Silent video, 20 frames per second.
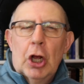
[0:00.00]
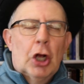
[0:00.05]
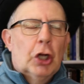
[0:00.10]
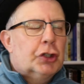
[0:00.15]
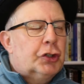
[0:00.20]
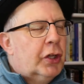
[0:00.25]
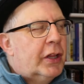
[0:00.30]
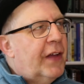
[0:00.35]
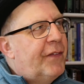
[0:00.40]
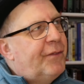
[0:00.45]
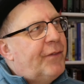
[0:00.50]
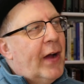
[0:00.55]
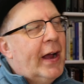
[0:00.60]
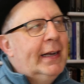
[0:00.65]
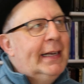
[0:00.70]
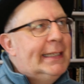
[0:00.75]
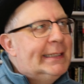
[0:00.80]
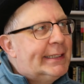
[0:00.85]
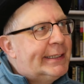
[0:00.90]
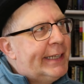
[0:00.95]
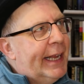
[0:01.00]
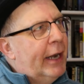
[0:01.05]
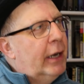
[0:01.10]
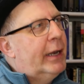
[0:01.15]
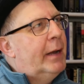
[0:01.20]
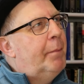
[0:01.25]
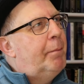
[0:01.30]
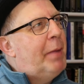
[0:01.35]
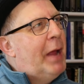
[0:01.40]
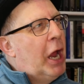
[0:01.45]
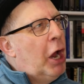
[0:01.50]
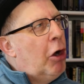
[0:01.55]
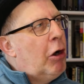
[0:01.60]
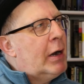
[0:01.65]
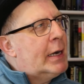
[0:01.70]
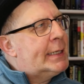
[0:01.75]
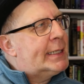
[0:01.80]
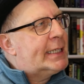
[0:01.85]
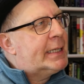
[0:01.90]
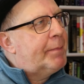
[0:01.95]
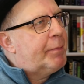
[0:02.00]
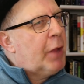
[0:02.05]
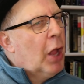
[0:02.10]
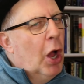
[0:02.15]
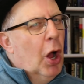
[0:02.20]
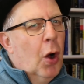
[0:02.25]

So they finally settle in Paris,